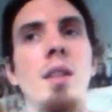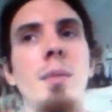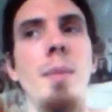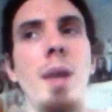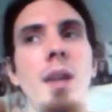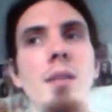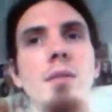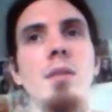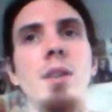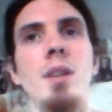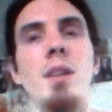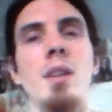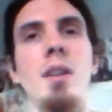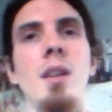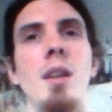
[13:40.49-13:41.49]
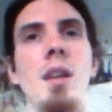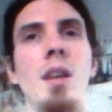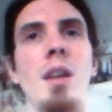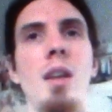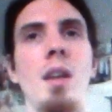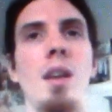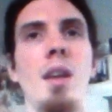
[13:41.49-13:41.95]
The main one.
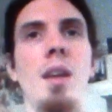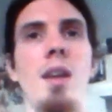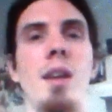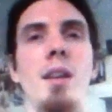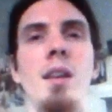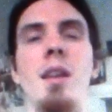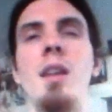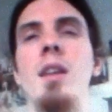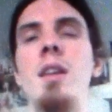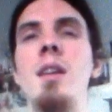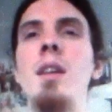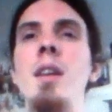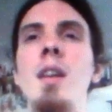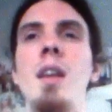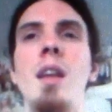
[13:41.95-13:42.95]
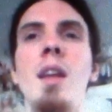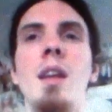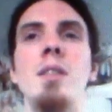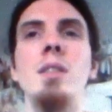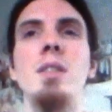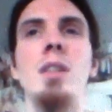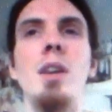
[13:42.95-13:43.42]
And
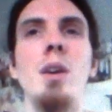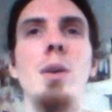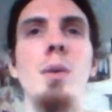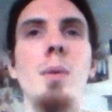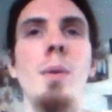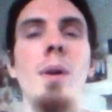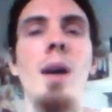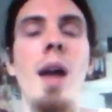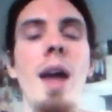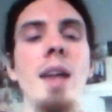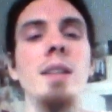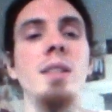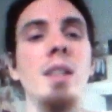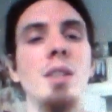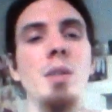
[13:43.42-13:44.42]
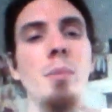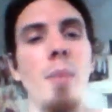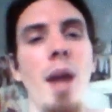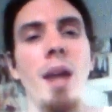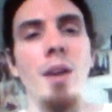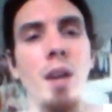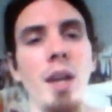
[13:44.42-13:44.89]
so, I had such a
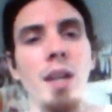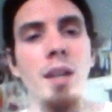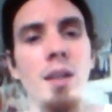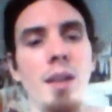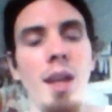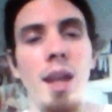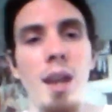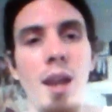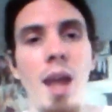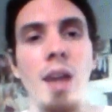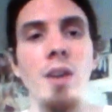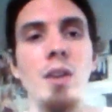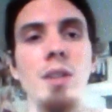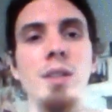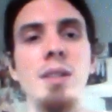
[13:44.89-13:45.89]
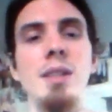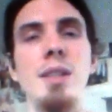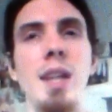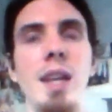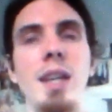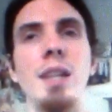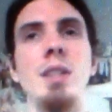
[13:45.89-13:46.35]
migraine that I couldn't
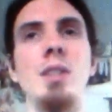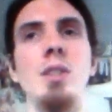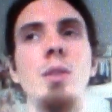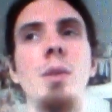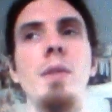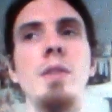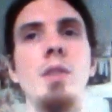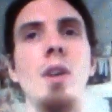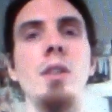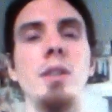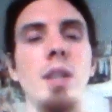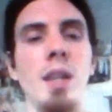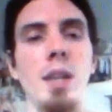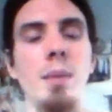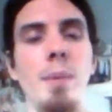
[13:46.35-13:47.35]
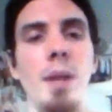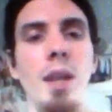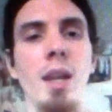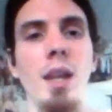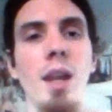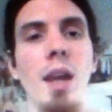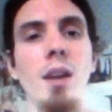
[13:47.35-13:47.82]
stand to even talk to
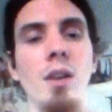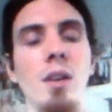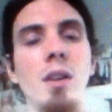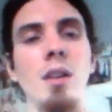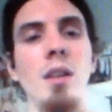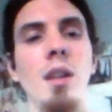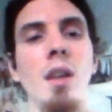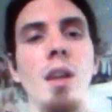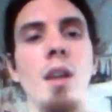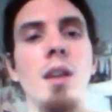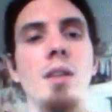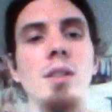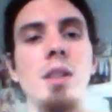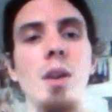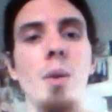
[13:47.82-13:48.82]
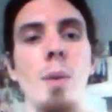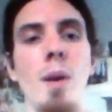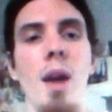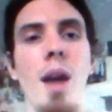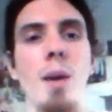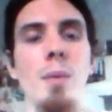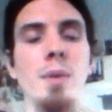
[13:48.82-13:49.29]
anybody at all.
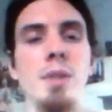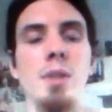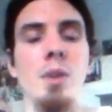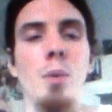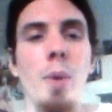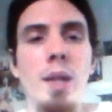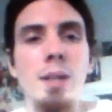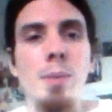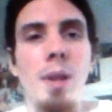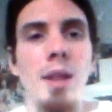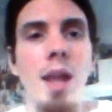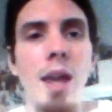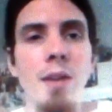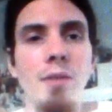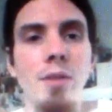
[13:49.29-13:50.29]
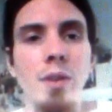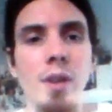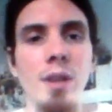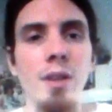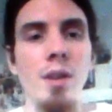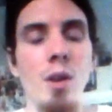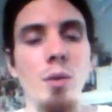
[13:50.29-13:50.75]
So, I wasn't going to waste my life
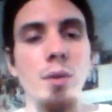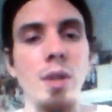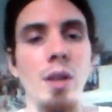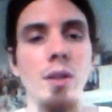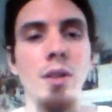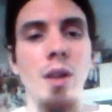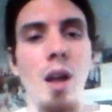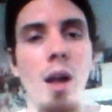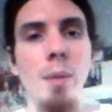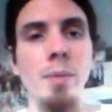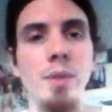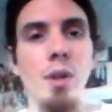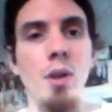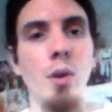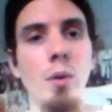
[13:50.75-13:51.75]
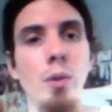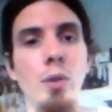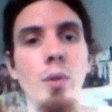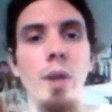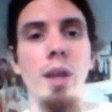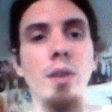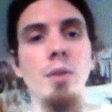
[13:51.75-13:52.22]
on, telling the cops,
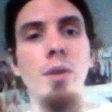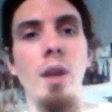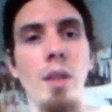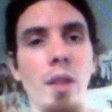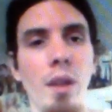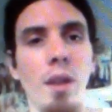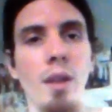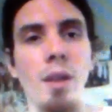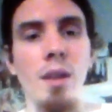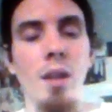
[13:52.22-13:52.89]
you can't do nothing.